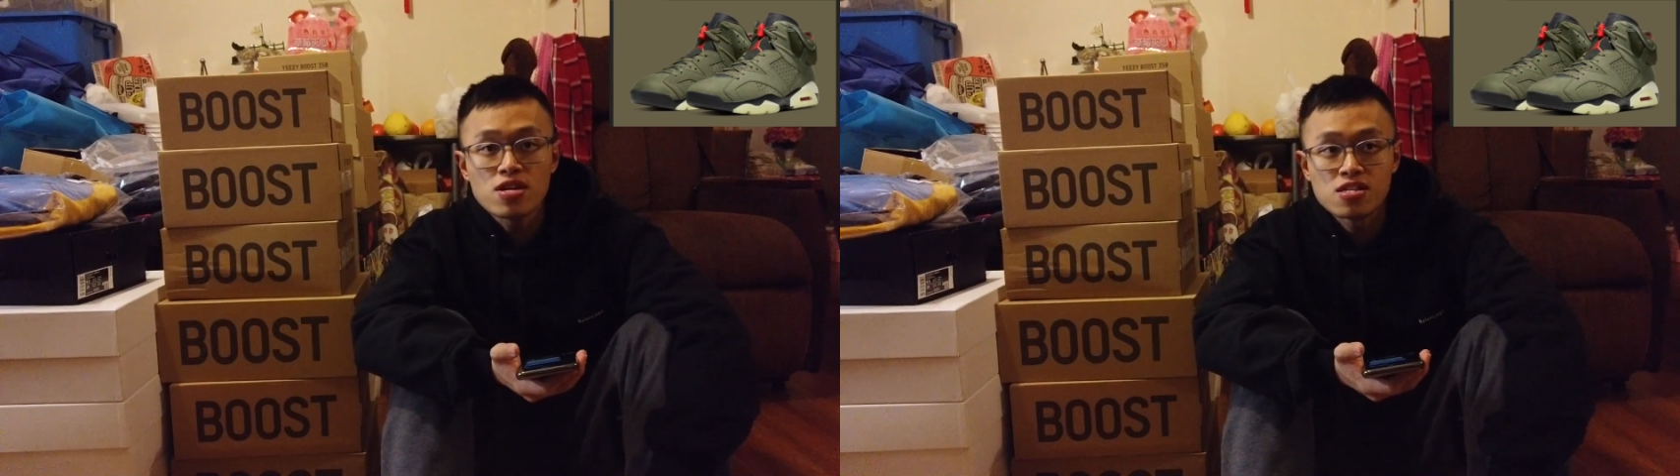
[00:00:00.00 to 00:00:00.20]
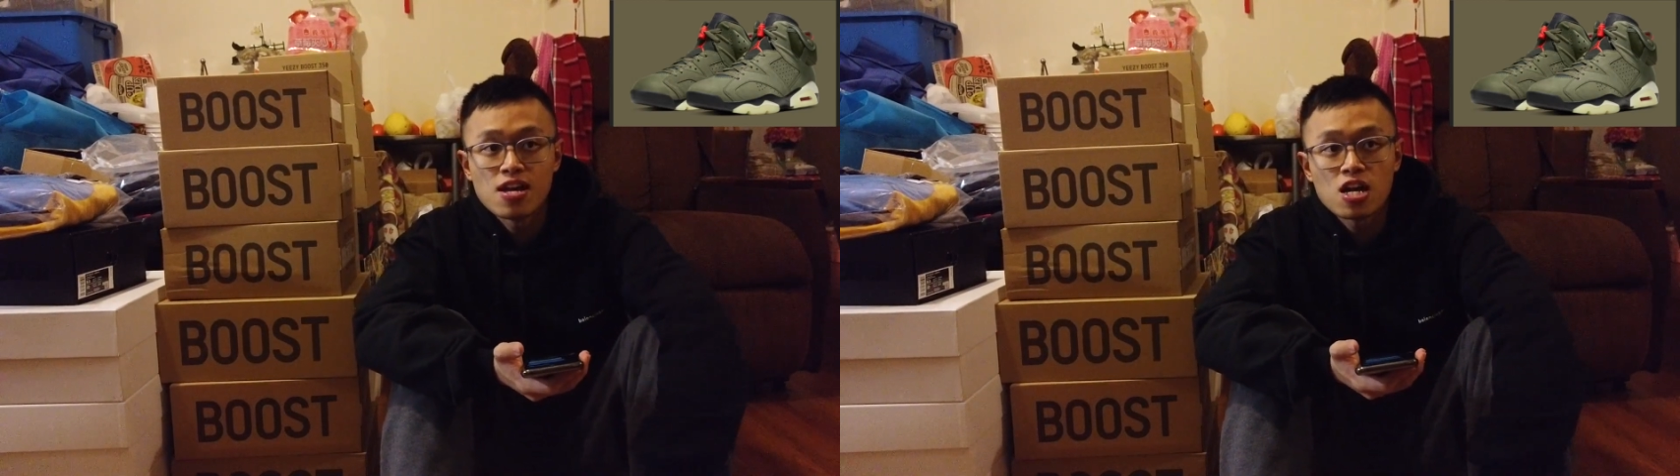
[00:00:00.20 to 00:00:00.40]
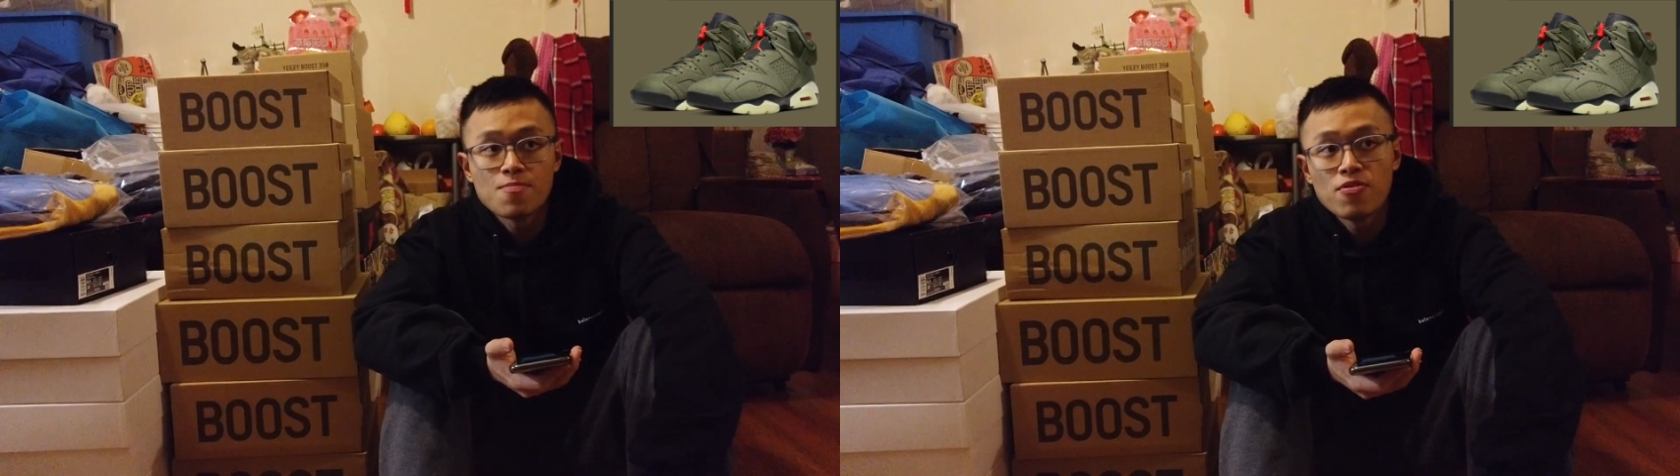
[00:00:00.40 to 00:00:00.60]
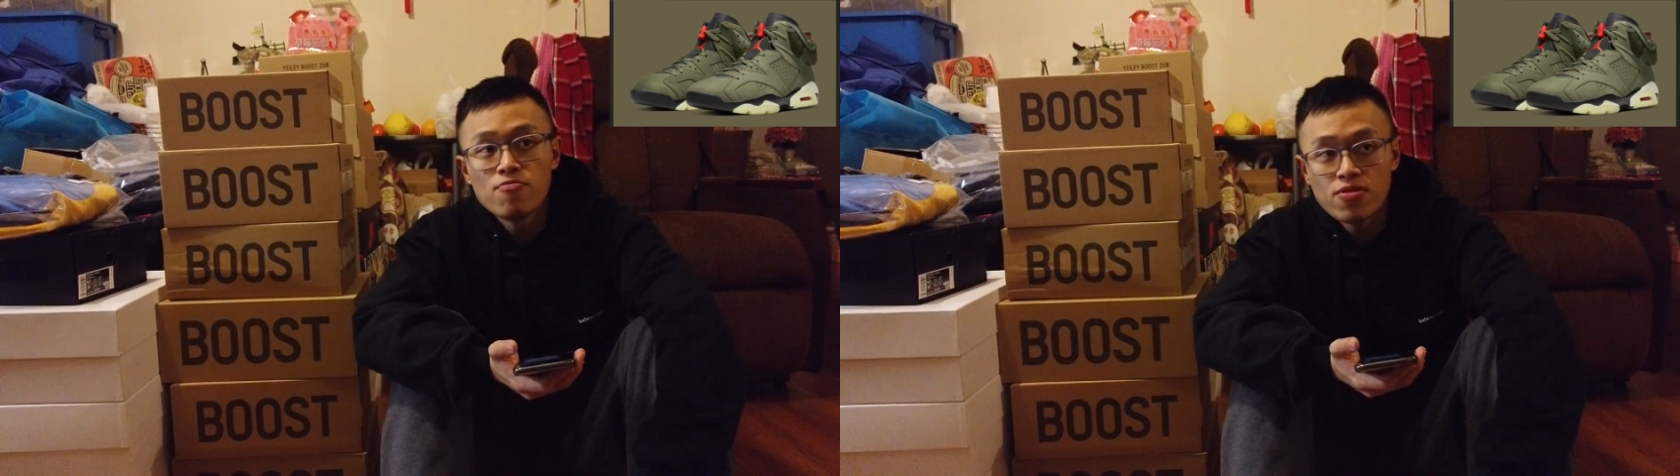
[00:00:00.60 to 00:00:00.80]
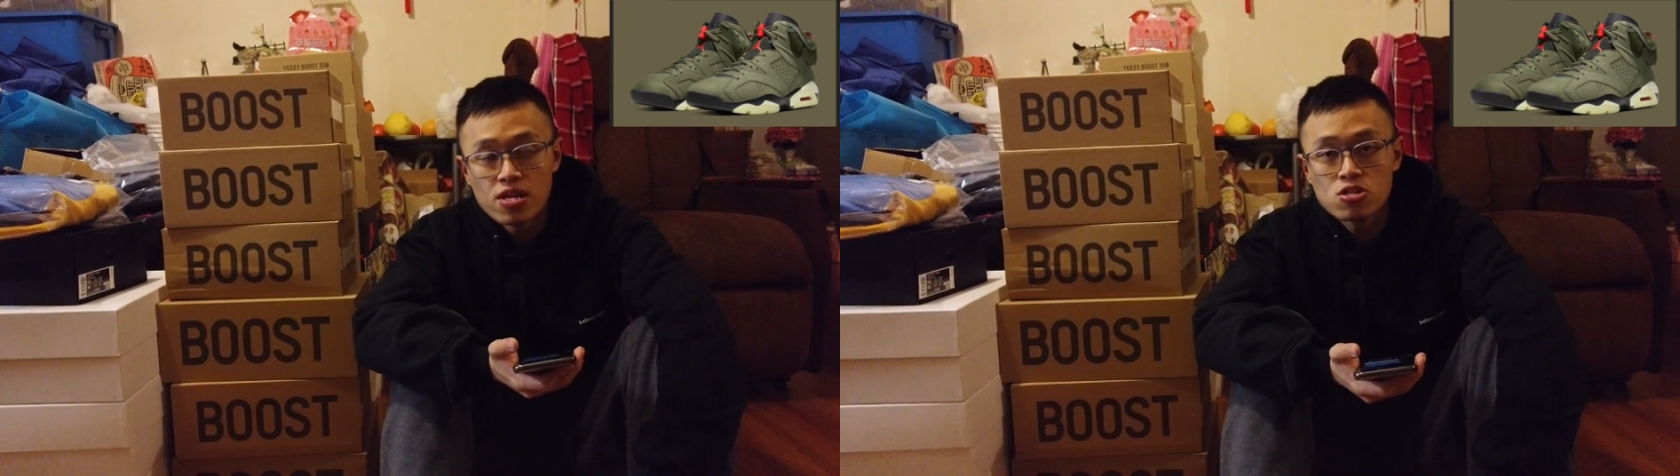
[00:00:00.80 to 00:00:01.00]
it's not going to be
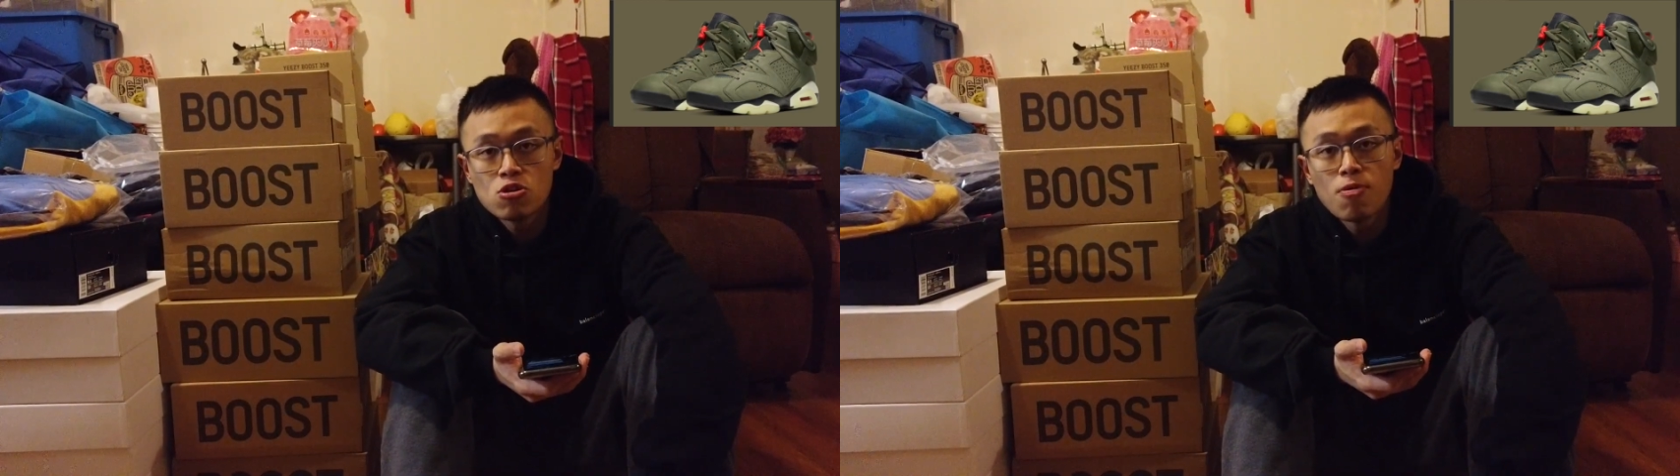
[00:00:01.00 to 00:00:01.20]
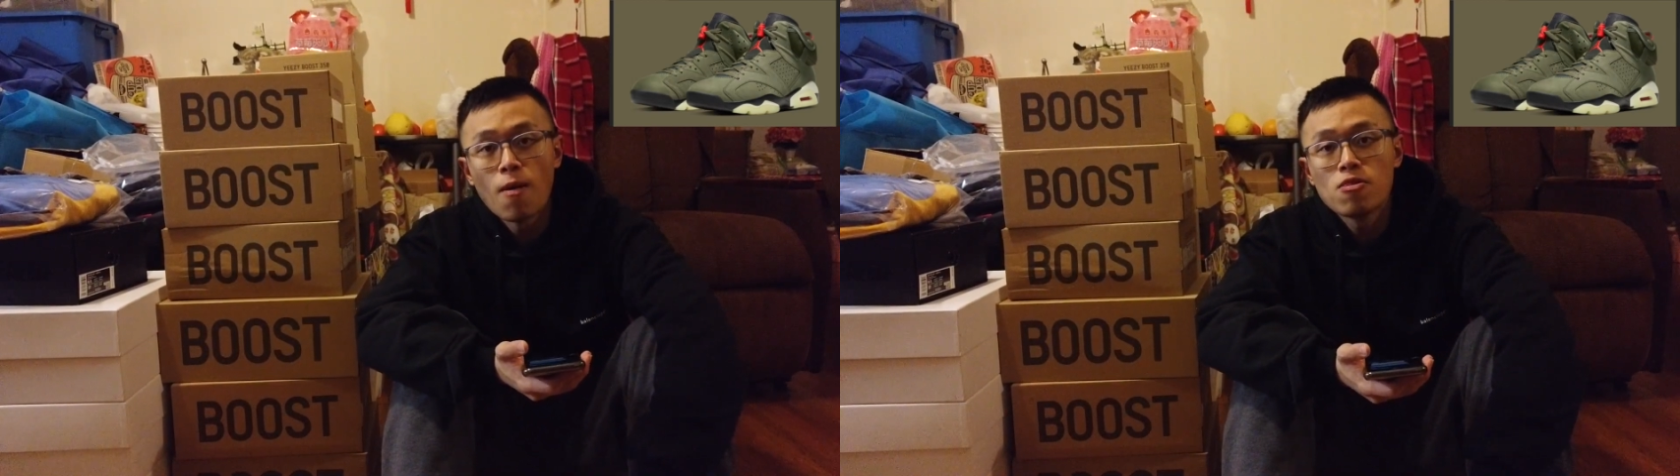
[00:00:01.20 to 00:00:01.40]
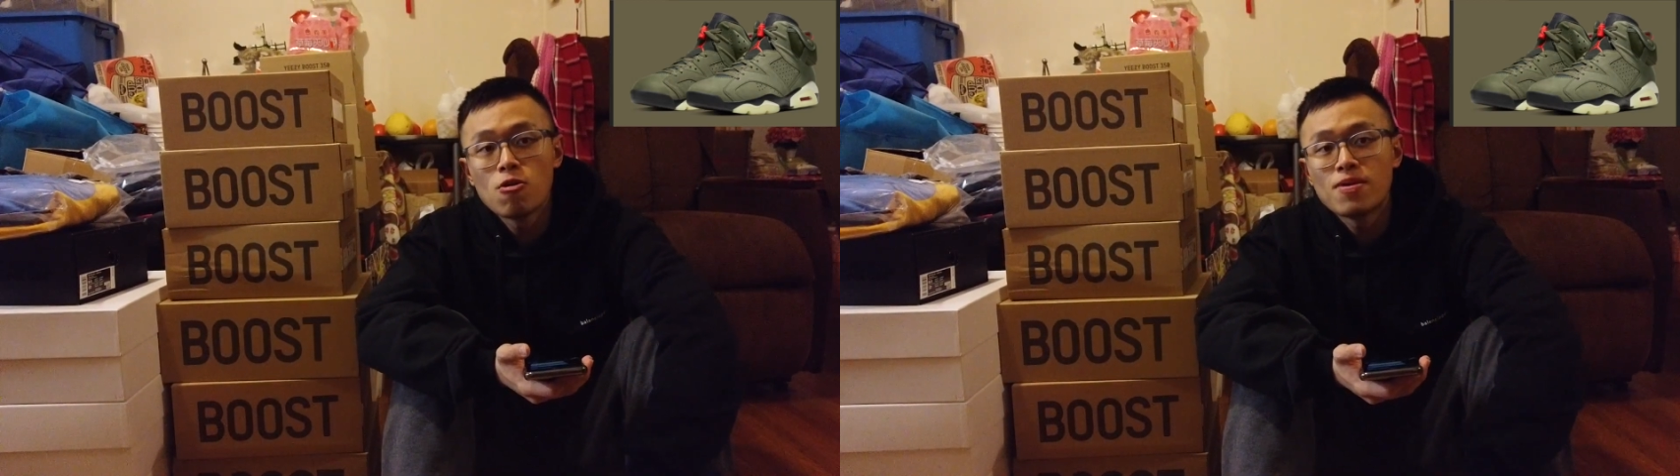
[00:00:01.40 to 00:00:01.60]
really too popular